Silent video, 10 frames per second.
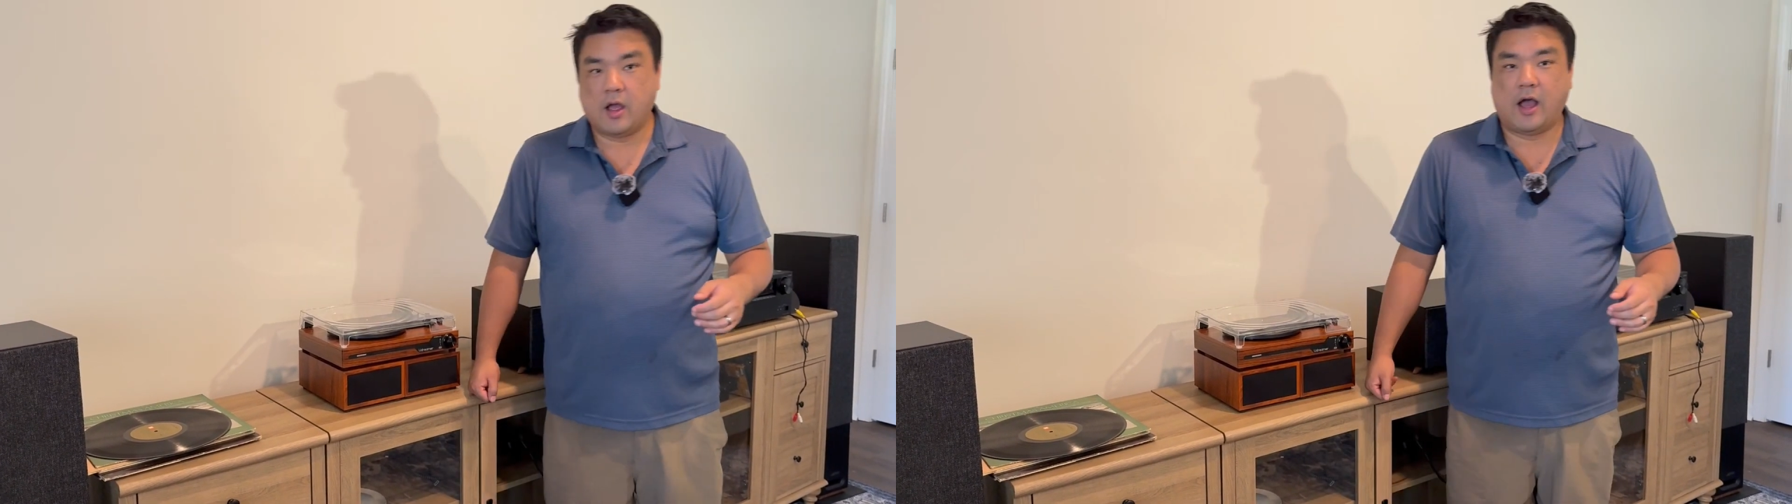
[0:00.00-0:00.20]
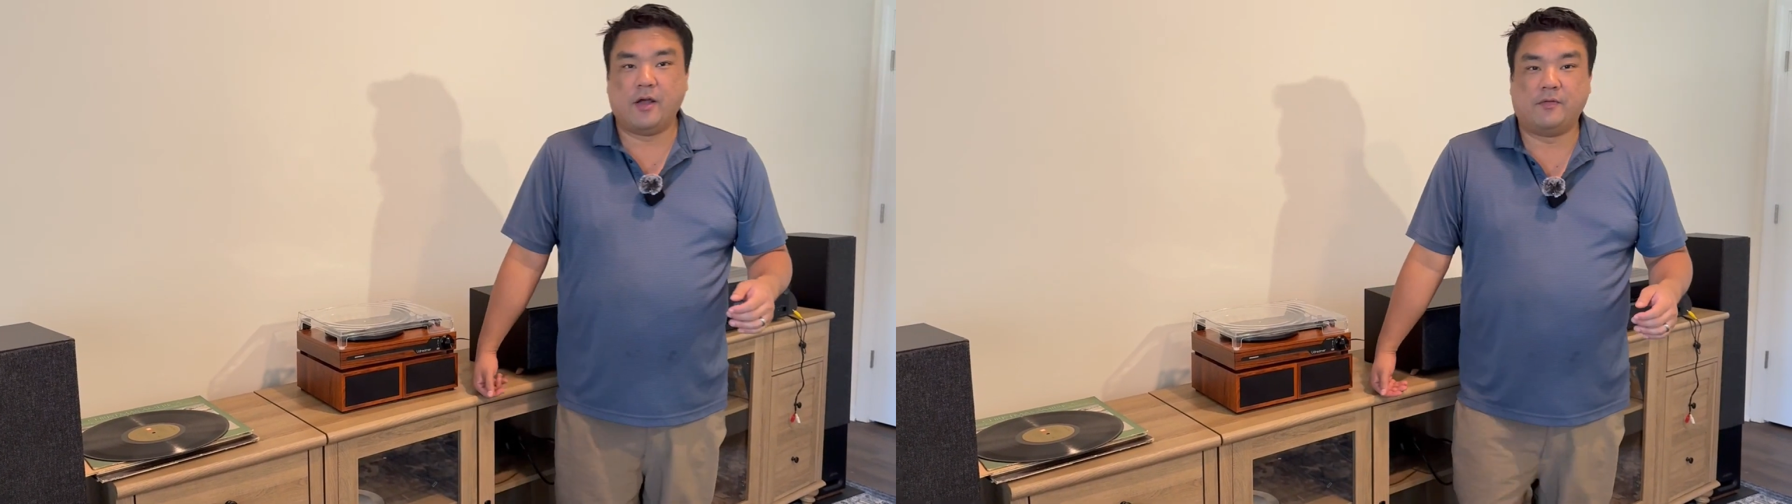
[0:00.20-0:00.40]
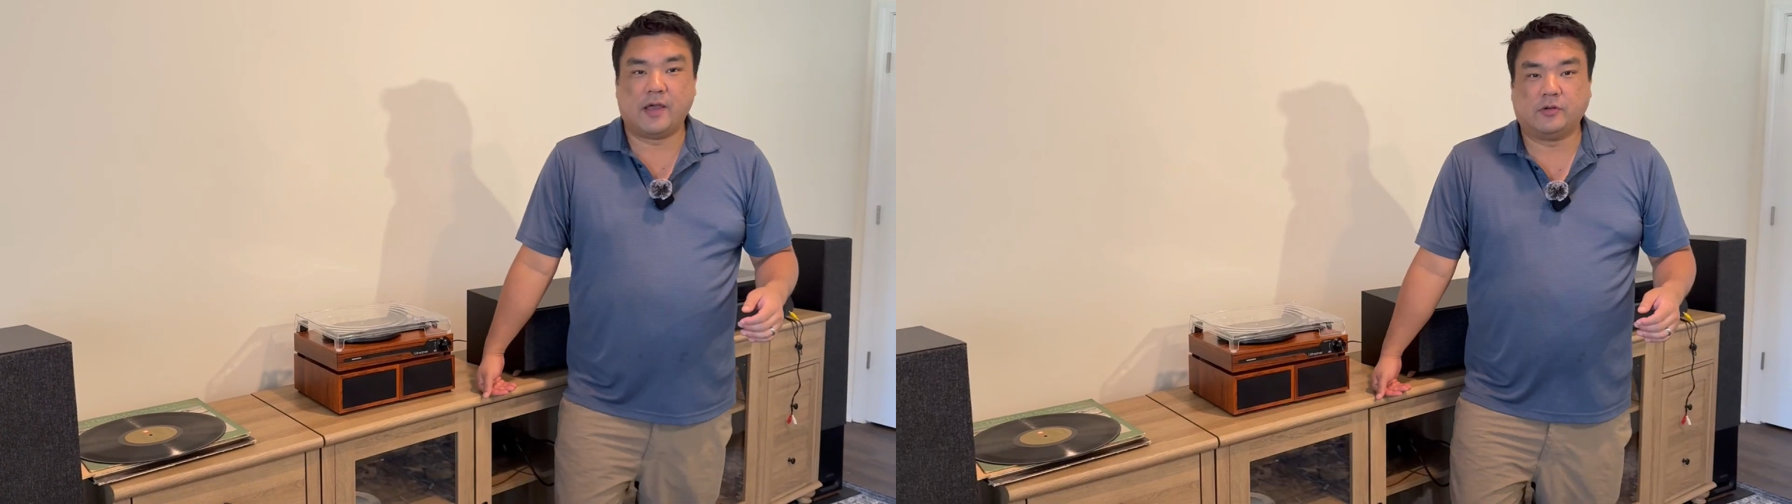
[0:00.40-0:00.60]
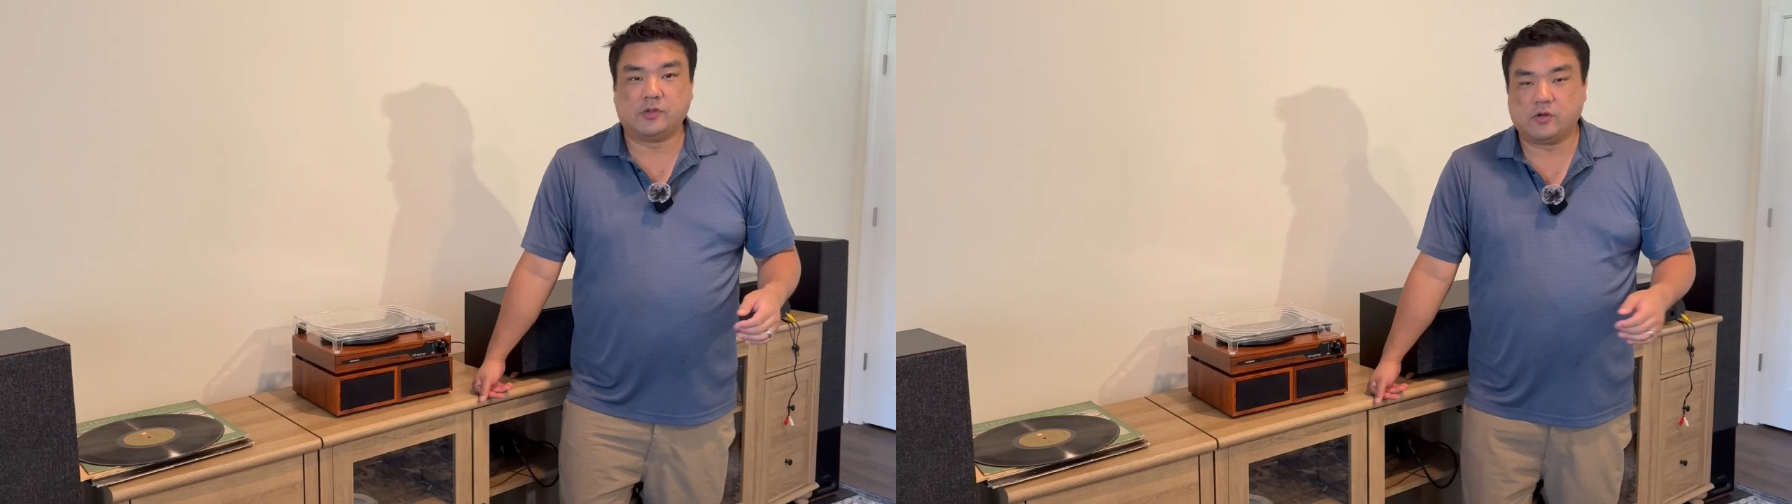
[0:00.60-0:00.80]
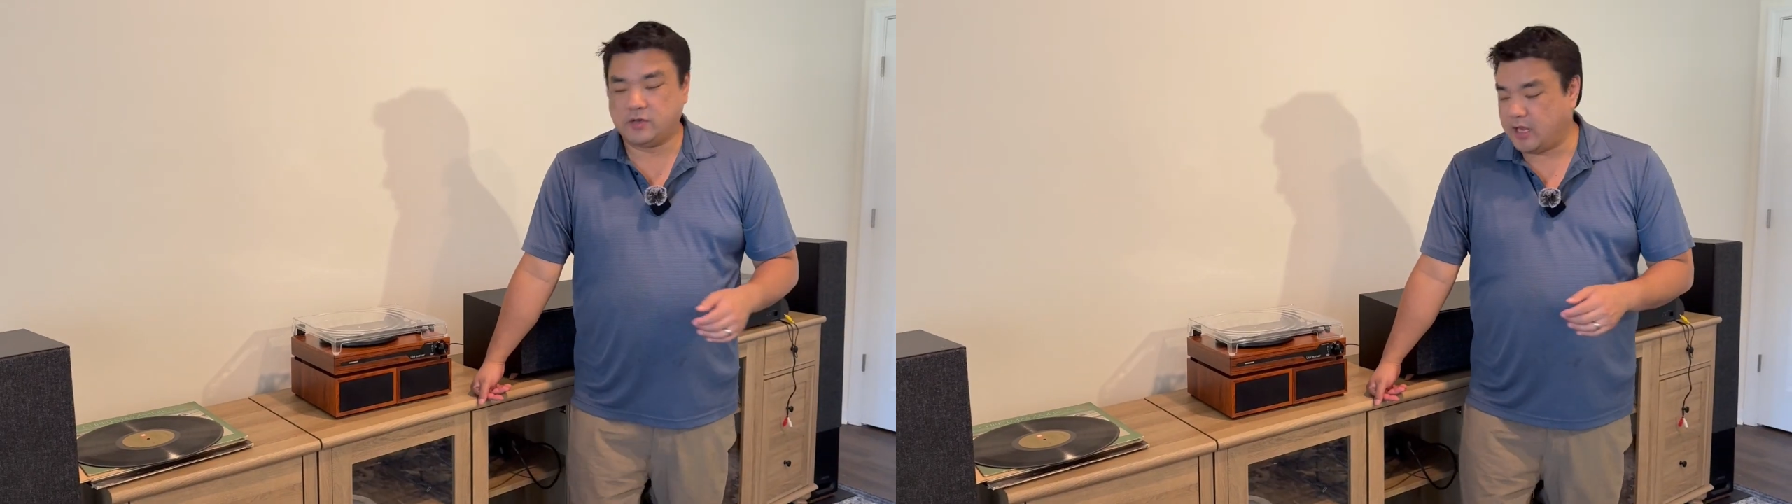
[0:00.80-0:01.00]
vinyl
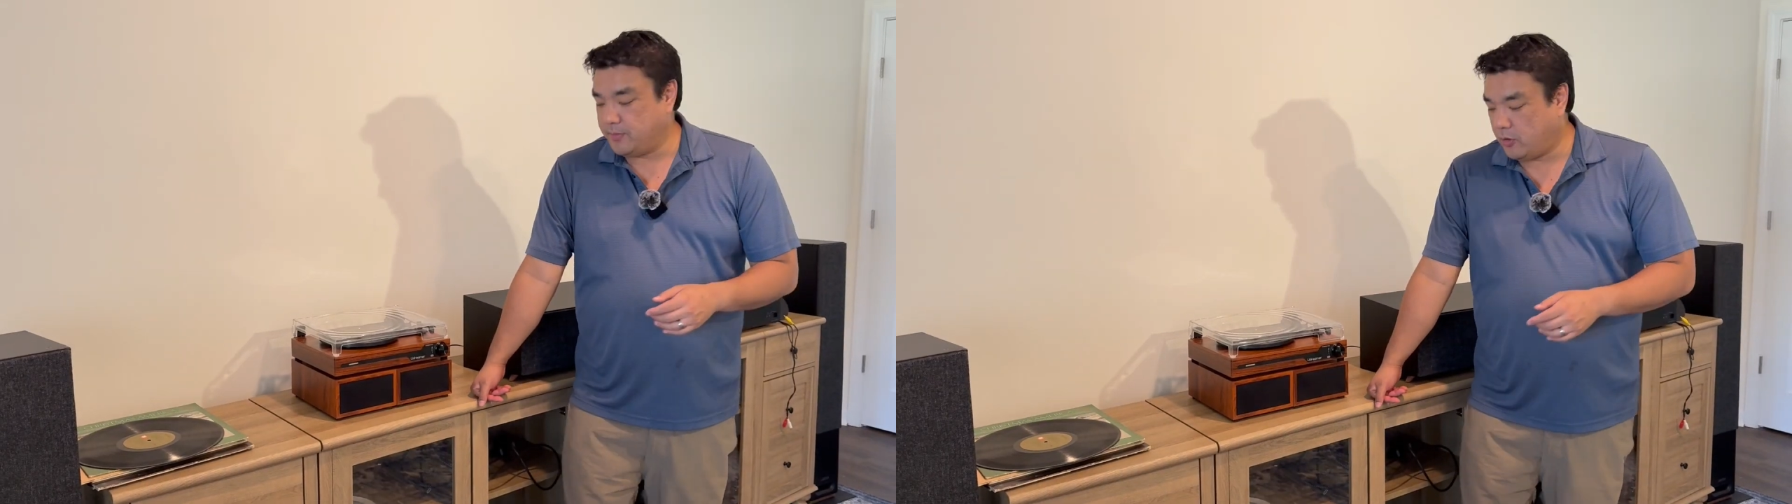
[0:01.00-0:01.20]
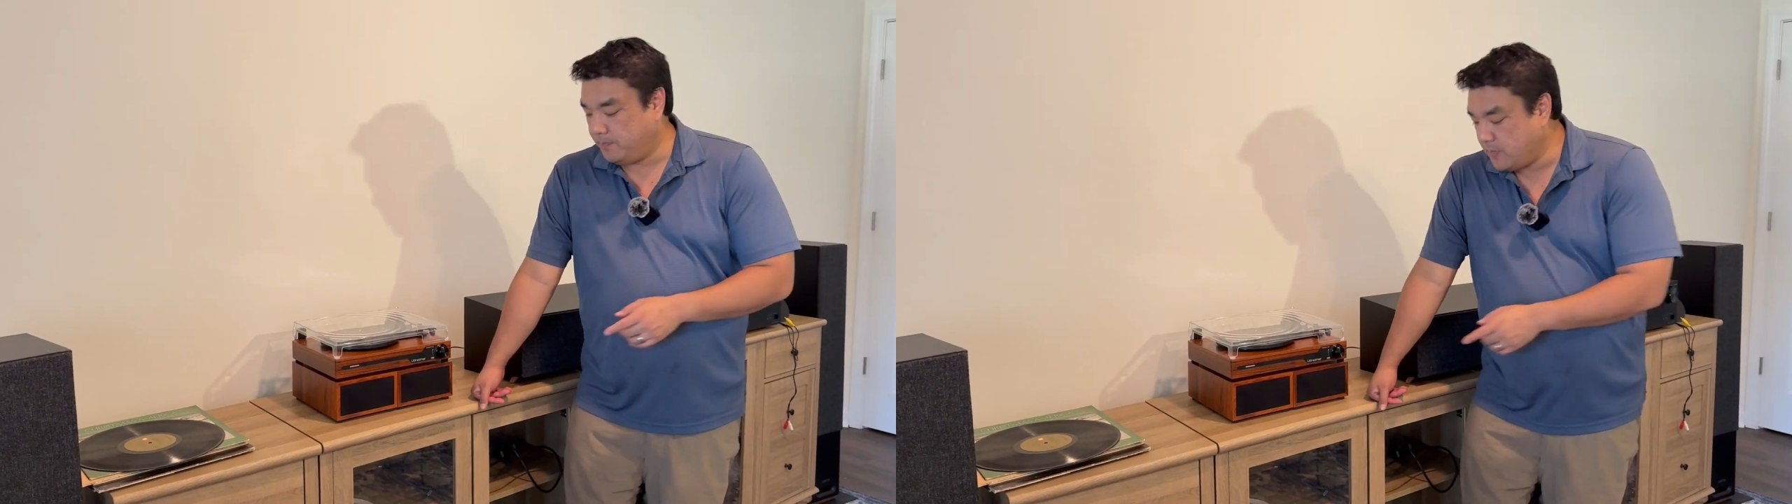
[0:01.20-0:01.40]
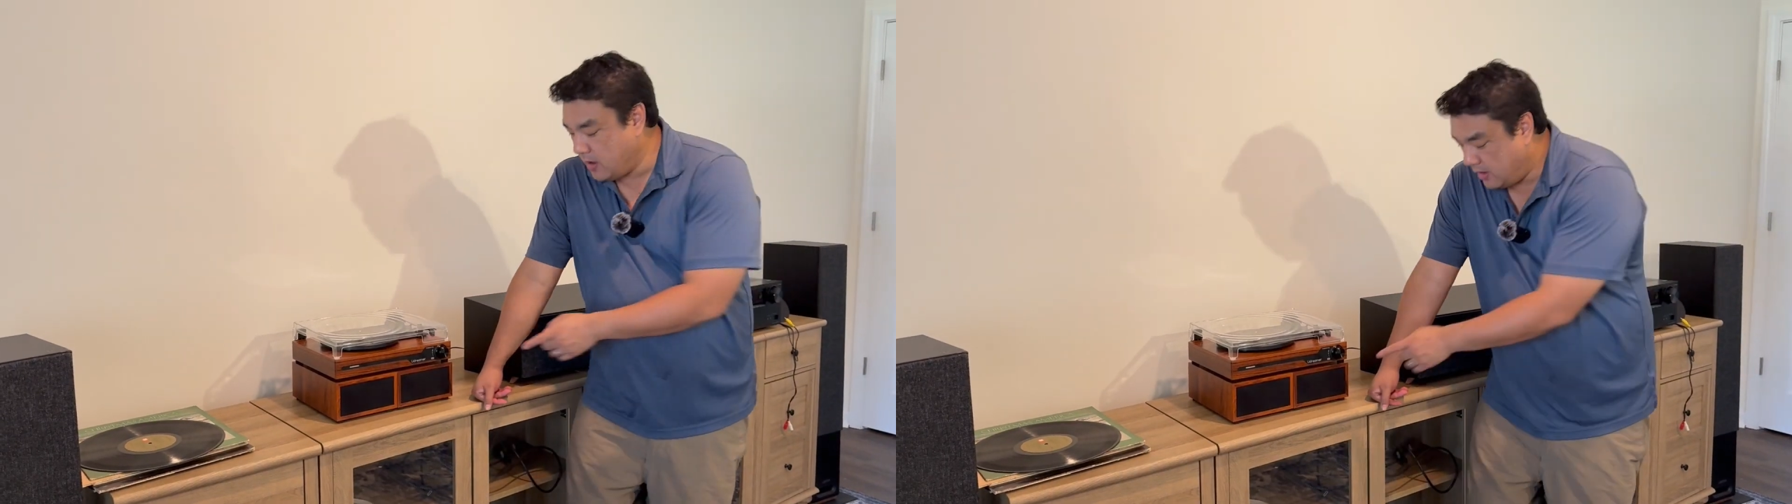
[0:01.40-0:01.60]
turntable